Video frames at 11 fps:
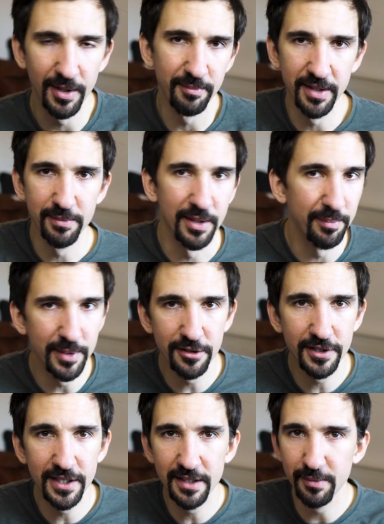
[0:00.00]
like maybe a
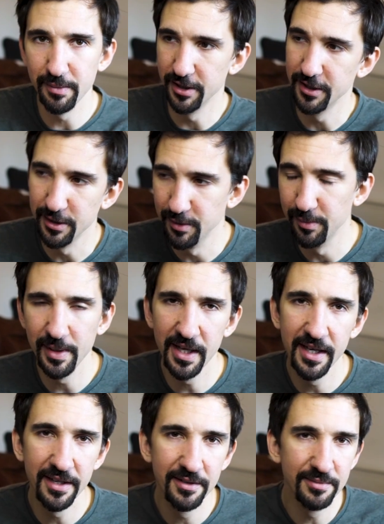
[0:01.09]
building, maybe a human
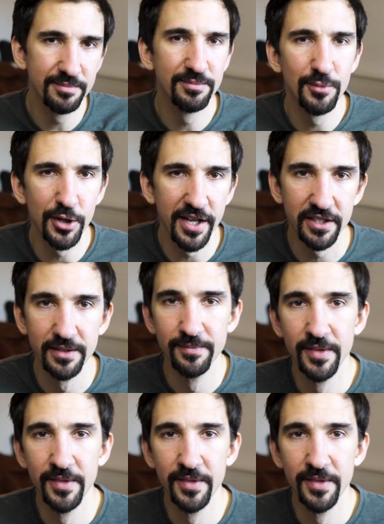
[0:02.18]
being, whatever.